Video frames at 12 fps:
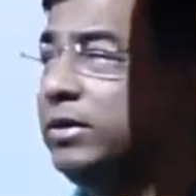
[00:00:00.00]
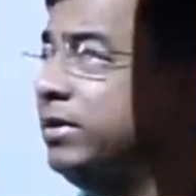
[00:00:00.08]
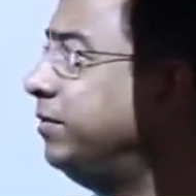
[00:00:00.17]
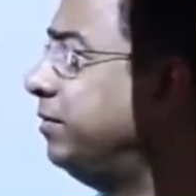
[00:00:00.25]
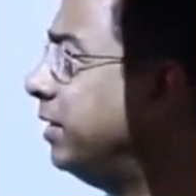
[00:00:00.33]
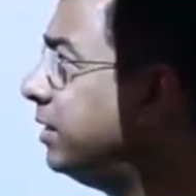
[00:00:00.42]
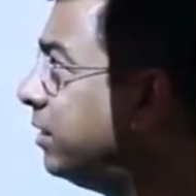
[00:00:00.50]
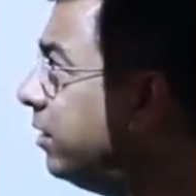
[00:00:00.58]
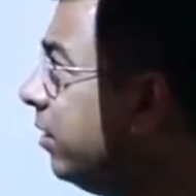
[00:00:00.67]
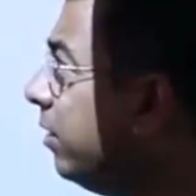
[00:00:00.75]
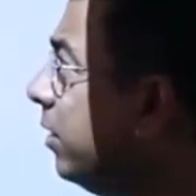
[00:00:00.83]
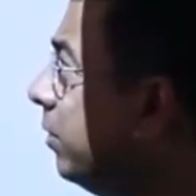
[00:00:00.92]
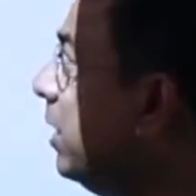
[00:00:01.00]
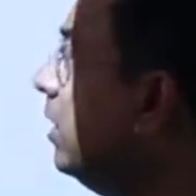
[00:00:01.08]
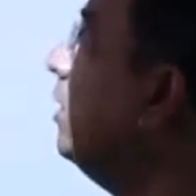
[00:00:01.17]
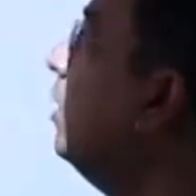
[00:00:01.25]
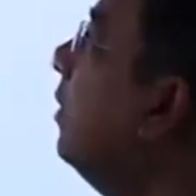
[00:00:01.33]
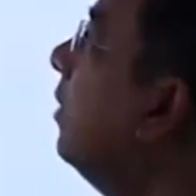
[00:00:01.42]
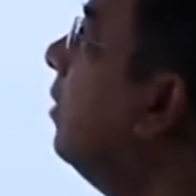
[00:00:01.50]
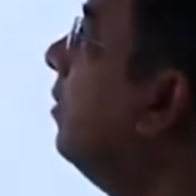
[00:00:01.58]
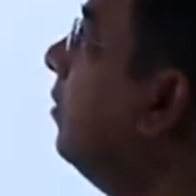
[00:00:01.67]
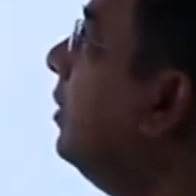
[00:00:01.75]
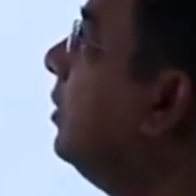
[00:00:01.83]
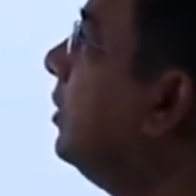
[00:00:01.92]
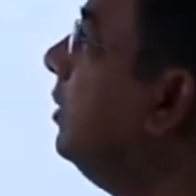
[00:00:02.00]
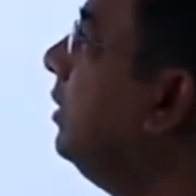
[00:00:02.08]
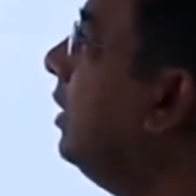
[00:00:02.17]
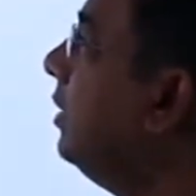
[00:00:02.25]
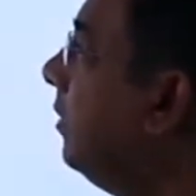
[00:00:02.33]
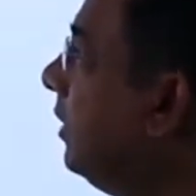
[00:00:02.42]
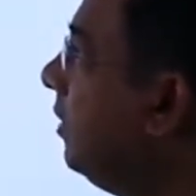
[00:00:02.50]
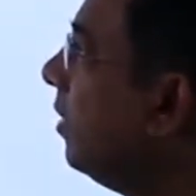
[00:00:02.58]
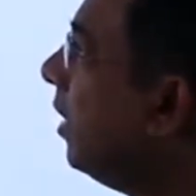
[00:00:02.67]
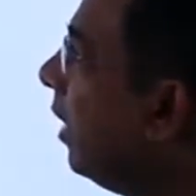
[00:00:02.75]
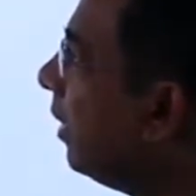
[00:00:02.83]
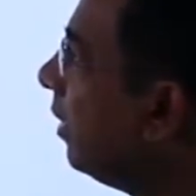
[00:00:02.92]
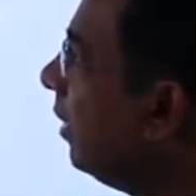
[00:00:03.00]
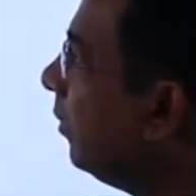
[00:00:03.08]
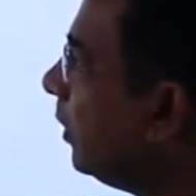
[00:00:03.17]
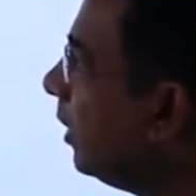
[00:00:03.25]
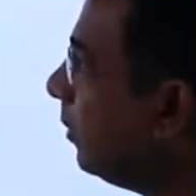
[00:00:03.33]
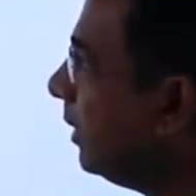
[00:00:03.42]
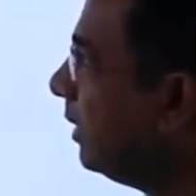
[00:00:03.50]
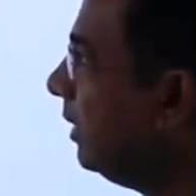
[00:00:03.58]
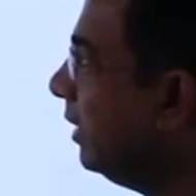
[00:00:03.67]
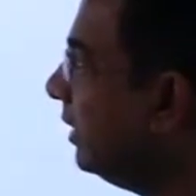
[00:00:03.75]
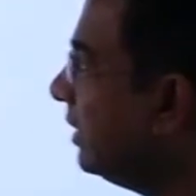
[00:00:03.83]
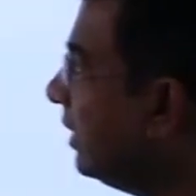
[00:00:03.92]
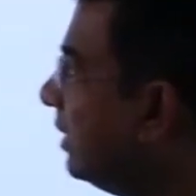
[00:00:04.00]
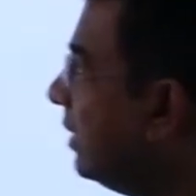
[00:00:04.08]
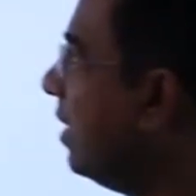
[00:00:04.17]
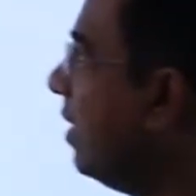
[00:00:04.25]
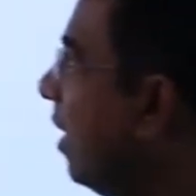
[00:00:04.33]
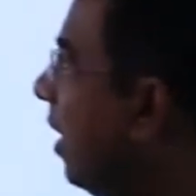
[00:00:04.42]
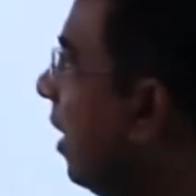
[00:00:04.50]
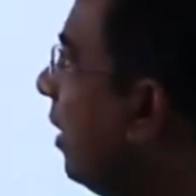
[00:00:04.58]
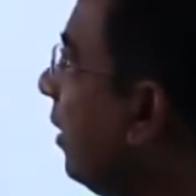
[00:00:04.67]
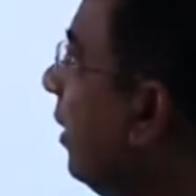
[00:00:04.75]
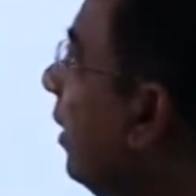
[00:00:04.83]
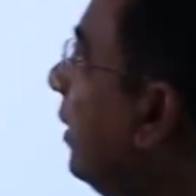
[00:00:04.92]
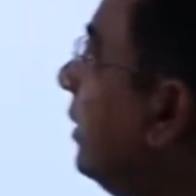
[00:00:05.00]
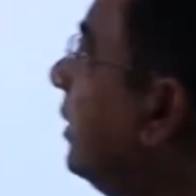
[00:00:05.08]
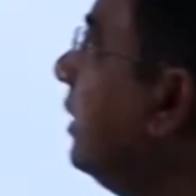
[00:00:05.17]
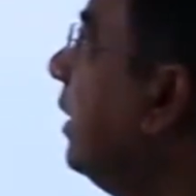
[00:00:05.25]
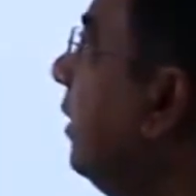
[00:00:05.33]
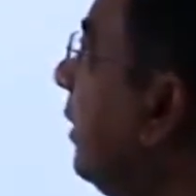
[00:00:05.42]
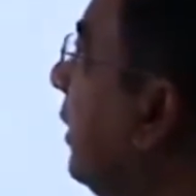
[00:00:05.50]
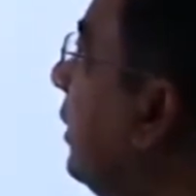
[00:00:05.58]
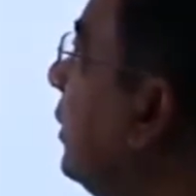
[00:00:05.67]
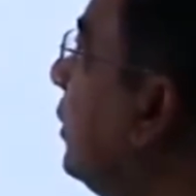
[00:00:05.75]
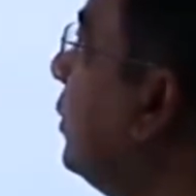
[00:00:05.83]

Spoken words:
The first theorem which deals with your angle property, it says angle at the center is